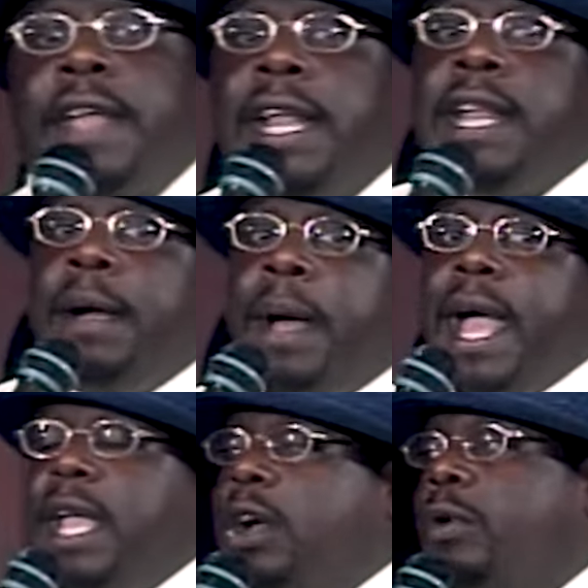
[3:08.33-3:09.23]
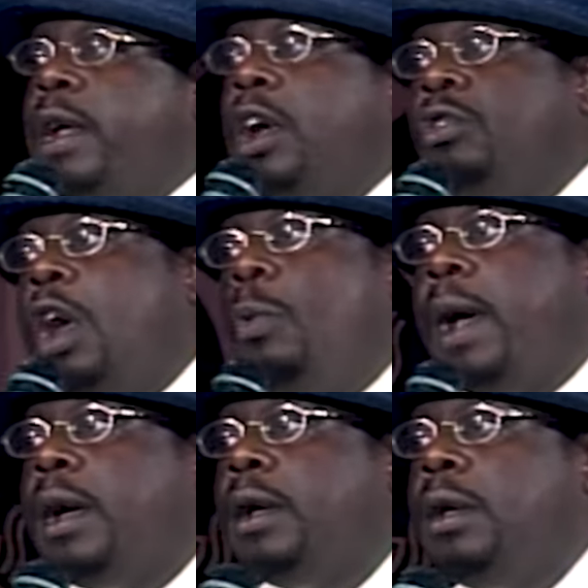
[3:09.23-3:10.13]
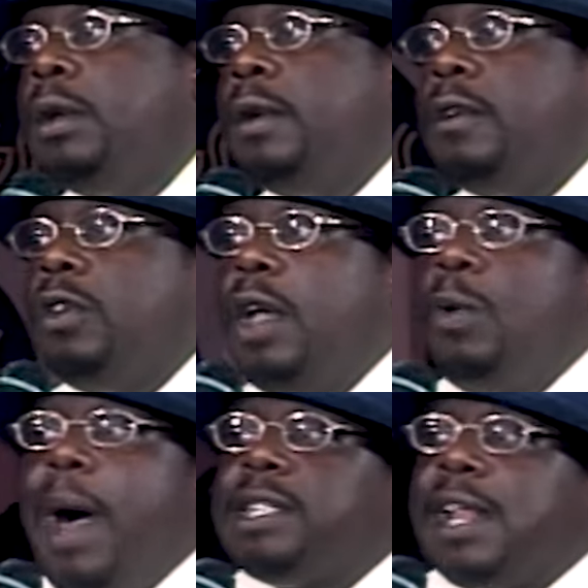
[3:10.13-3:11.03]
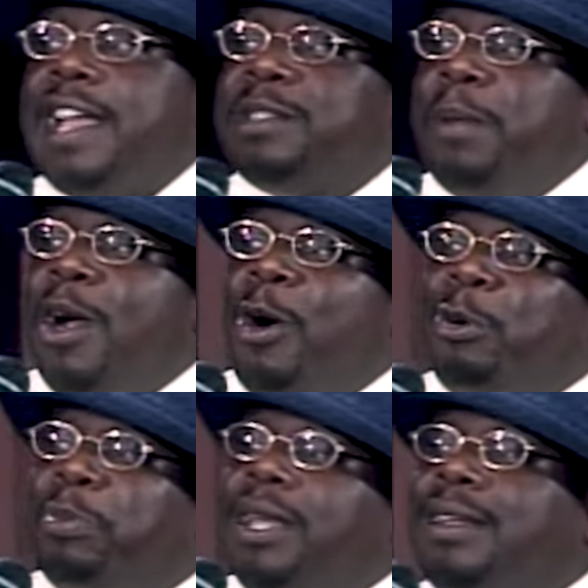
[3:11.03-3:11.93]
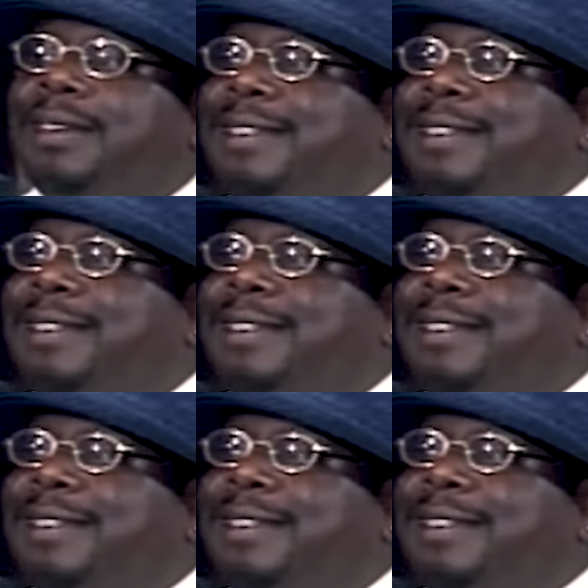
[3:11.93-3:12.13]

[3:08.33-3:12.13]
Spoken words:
Goddamn, I ain't going to go nowhere. You ain't watching HBO on me.